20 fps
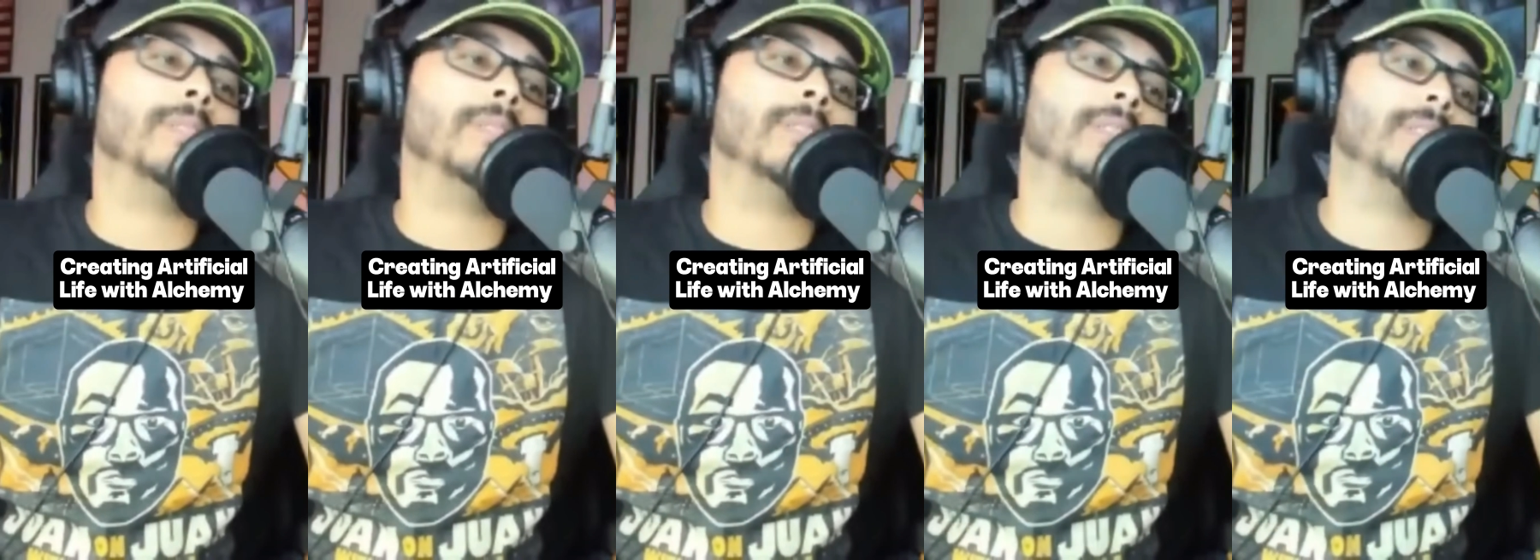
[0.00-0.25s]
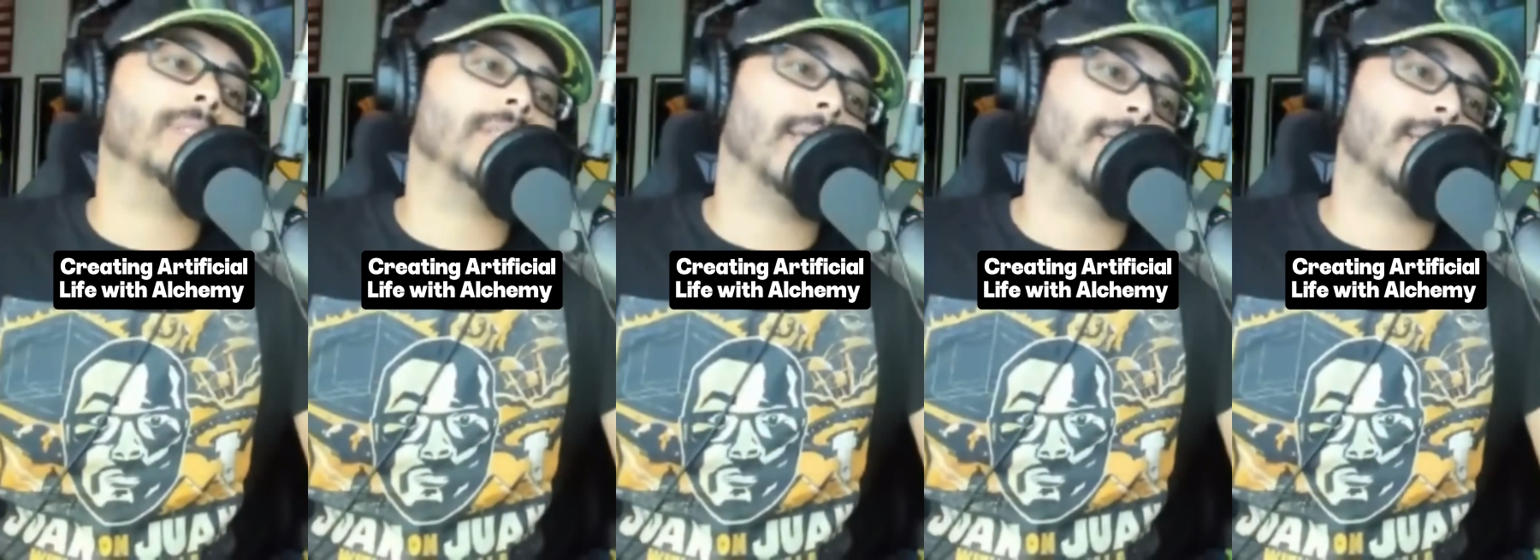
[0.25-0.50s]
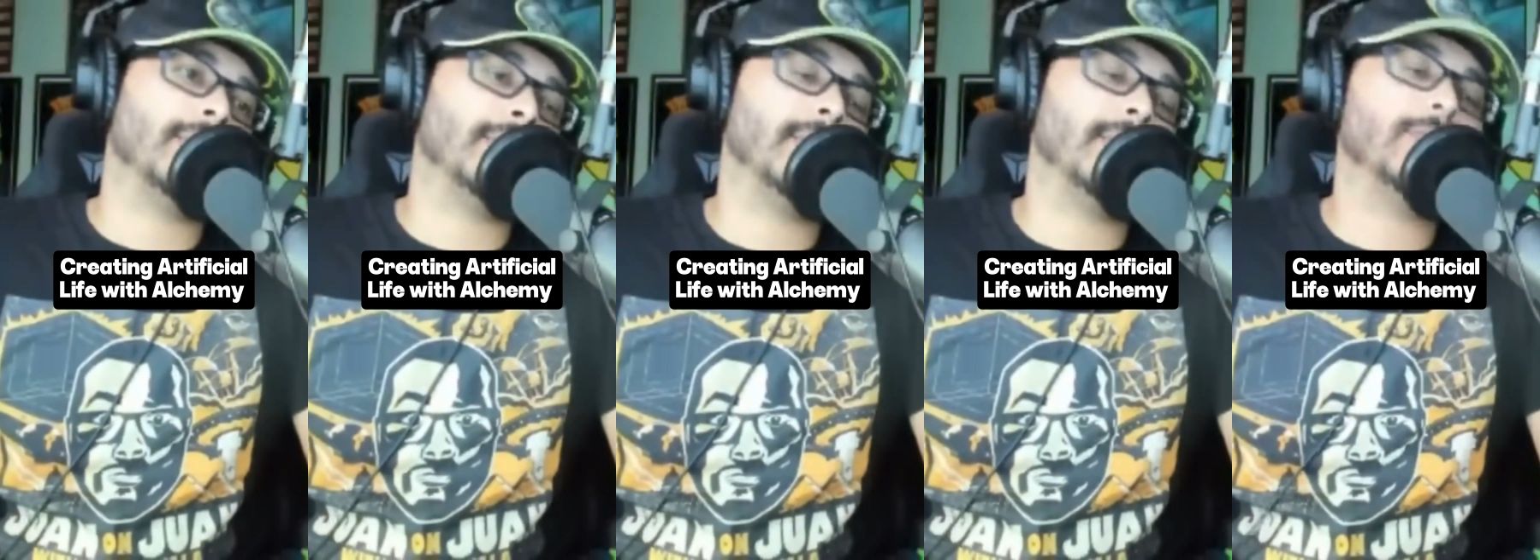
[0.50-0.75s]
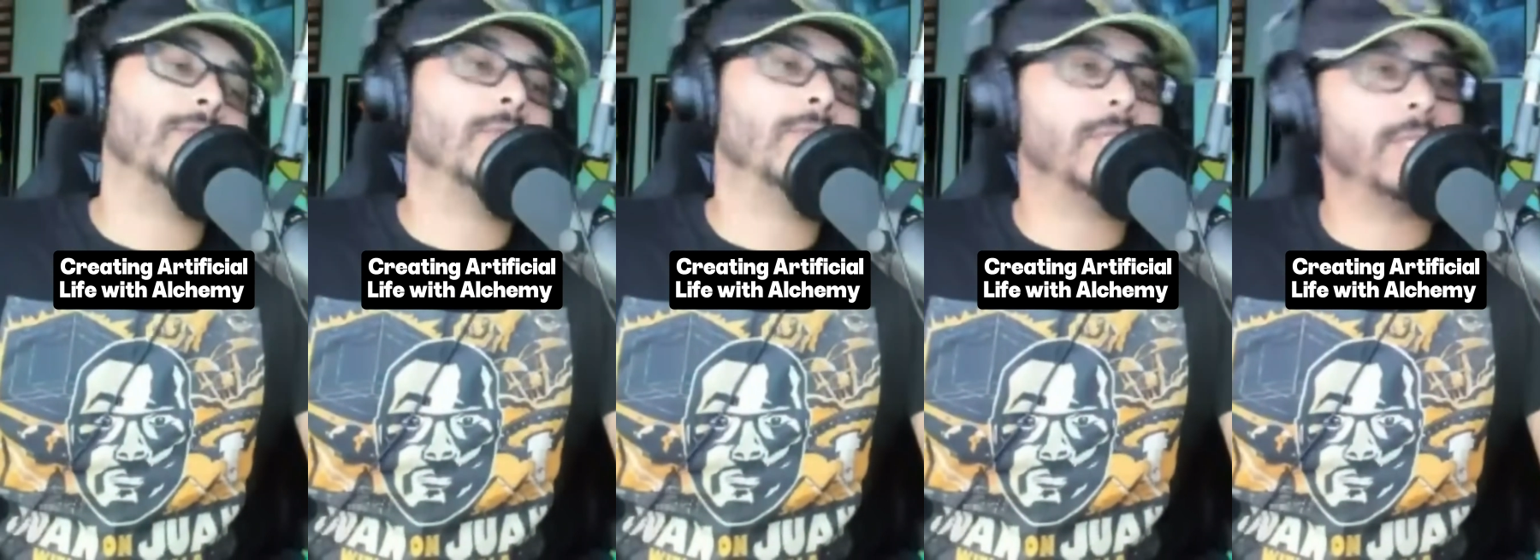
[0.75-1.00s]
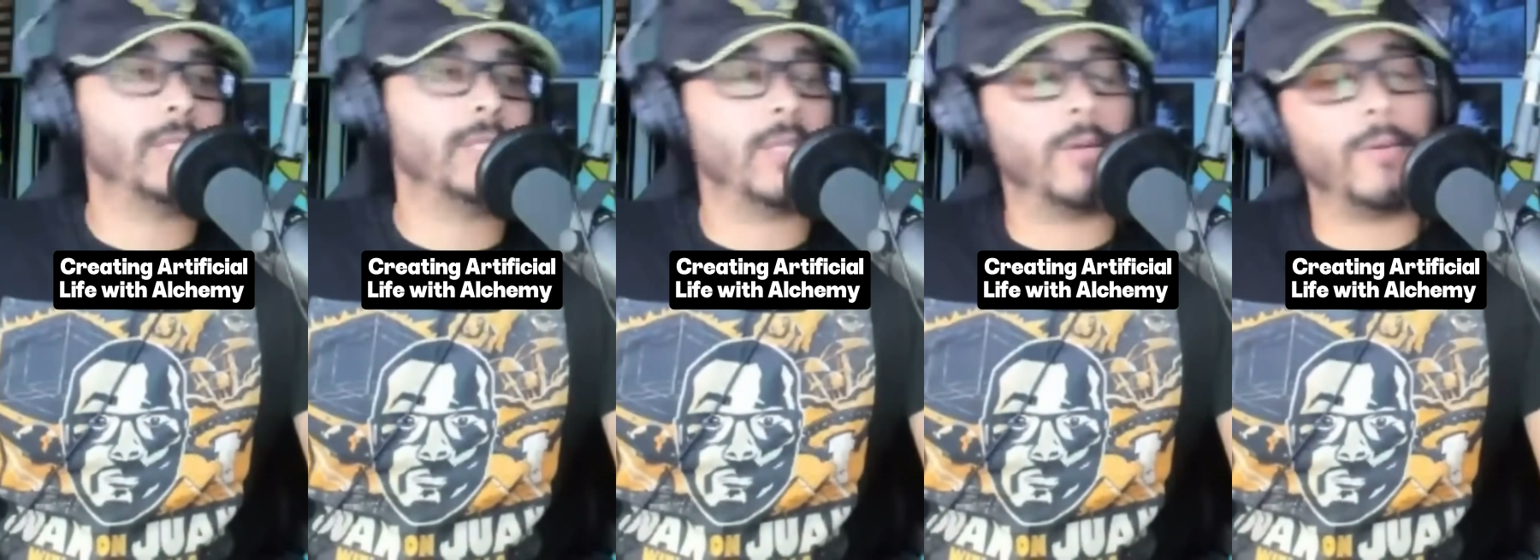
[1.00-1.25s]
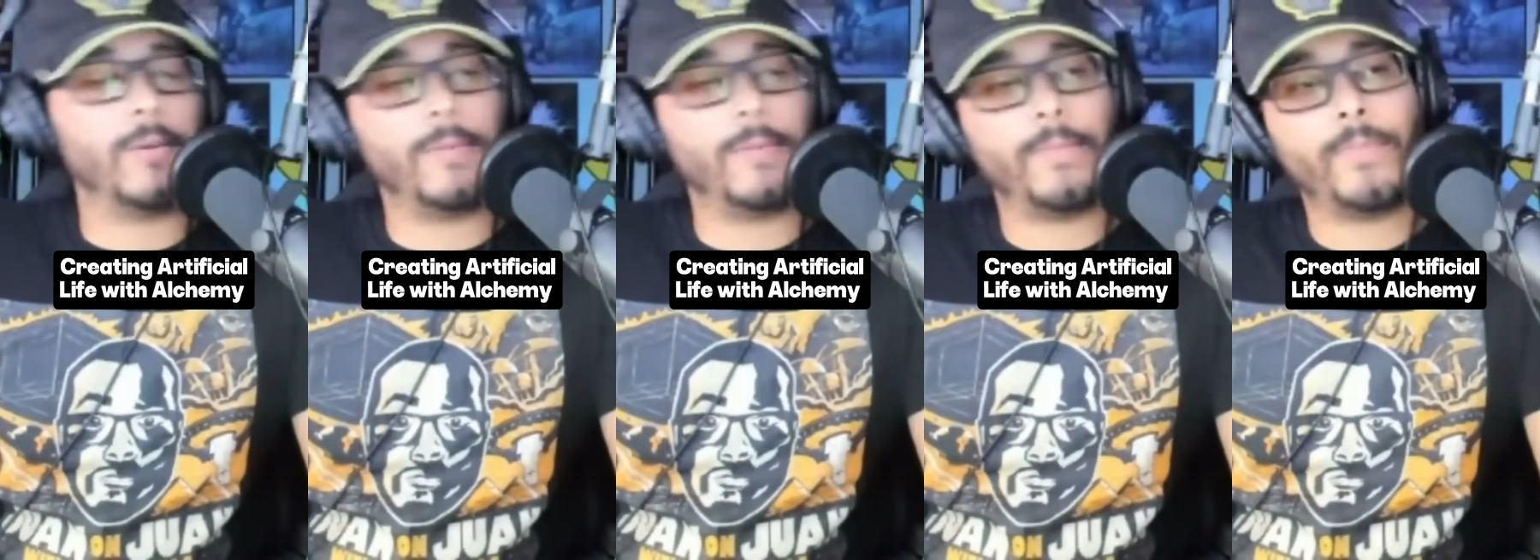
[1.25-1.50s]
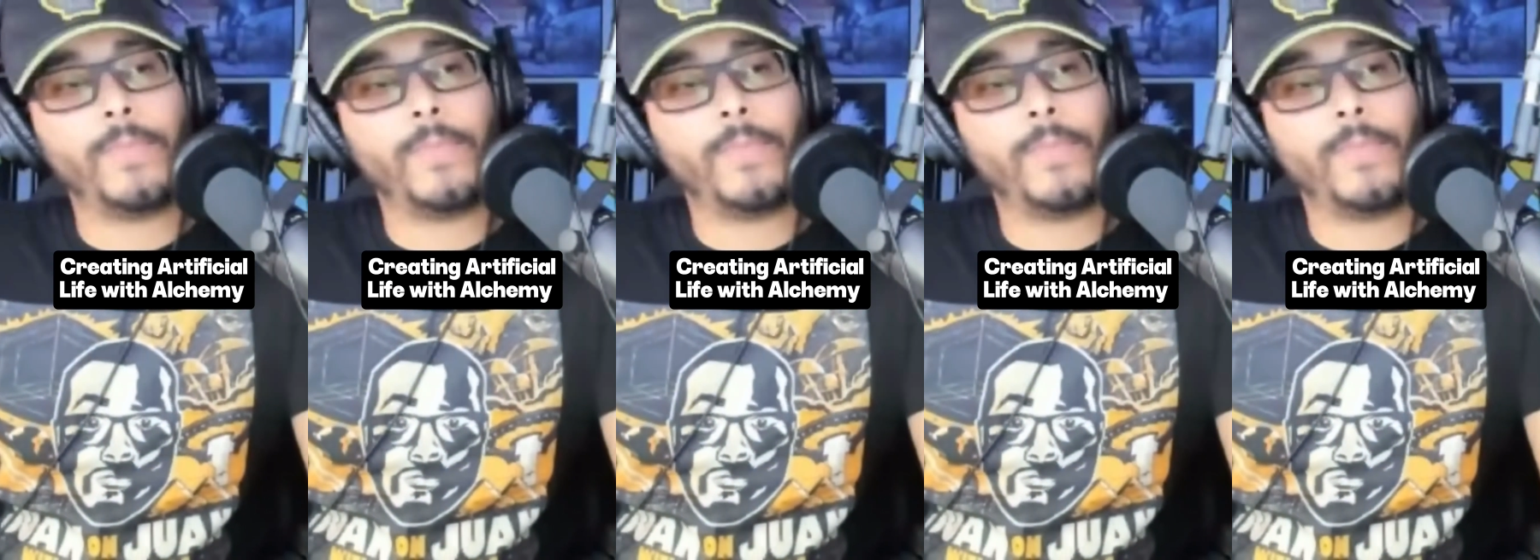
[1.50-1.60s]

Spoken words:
This is 8th century, so